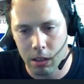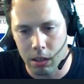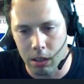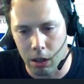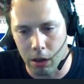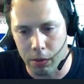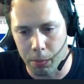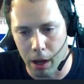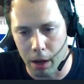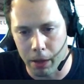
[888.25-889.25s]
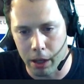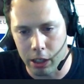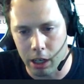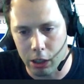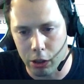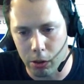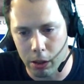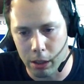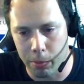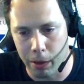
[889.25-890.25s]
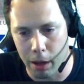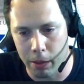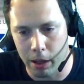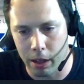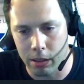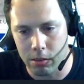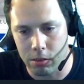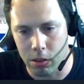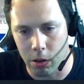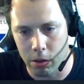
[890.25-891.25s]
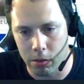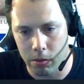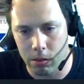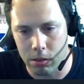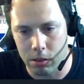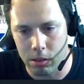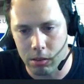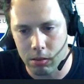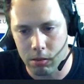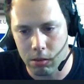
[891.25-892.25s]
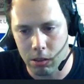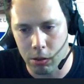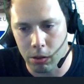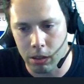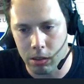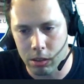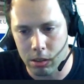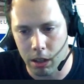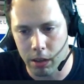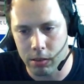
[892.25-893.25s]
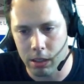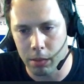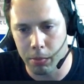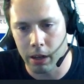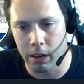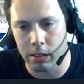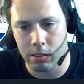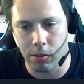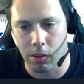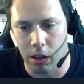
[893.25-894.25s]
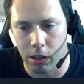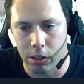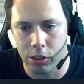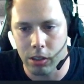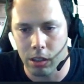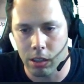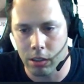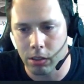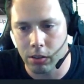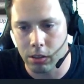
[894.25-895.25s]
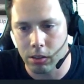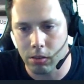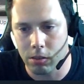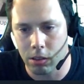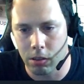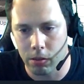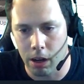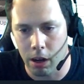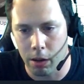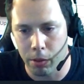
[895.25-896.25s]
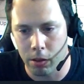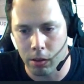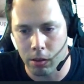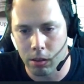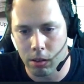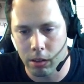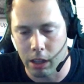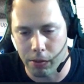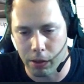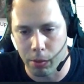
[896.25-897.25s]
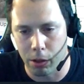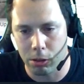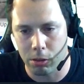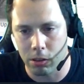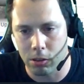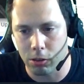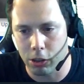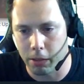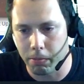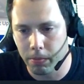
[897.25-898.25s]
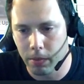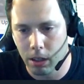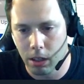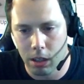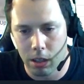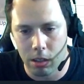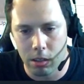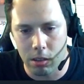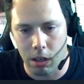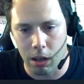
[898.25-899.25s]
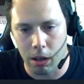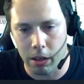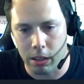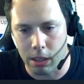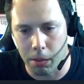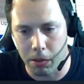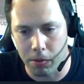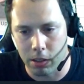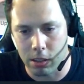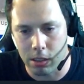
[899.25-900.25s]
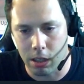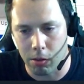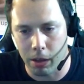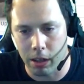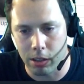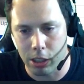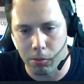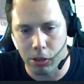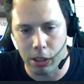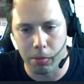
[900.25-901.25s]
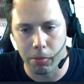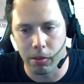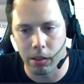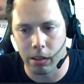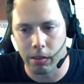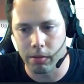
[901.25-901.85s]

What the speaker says: if the bottom end, you got coolant in the bottom end, start over. Just coolant just loves to eat bearings for lunch, and you're out of motor. Thankfully, motors for these are cheap. Except if this is going to remain a cheap Jeep, then